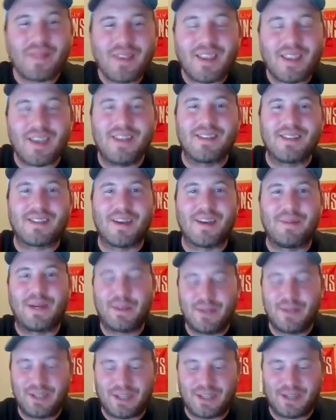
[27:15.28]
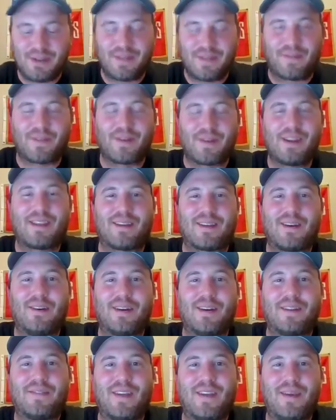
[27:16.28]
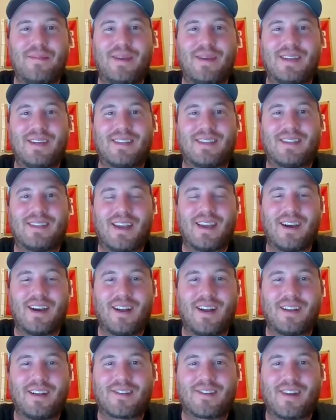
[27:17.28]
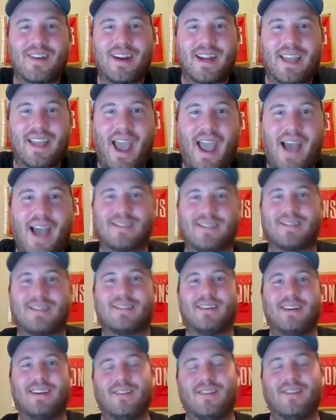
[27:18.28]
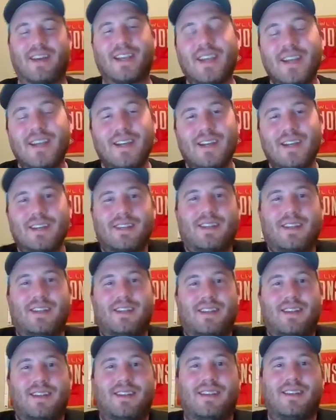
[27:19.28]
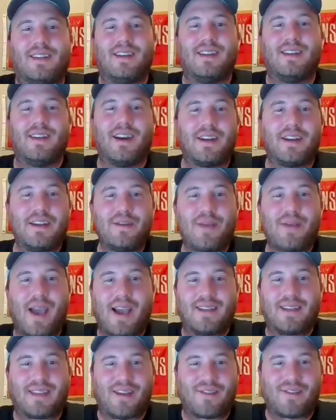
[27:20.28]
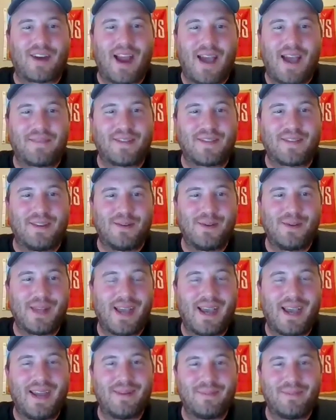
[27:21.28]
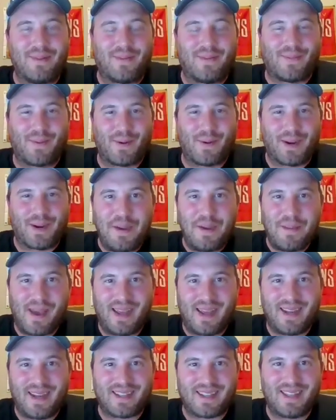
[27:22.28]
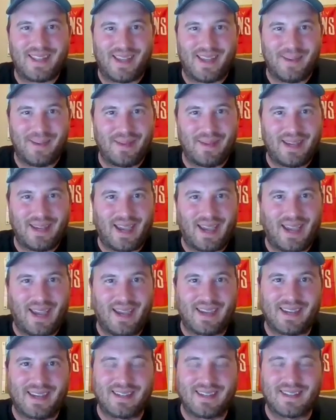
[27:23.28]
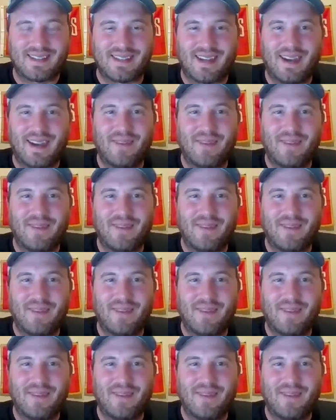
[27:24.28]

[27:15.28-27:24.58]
and somebody would shoot a free throw, and if they missed it, they all had to run a gasser. And I'm like, did none of you guys ever have to do that before you made it to the NBA? Because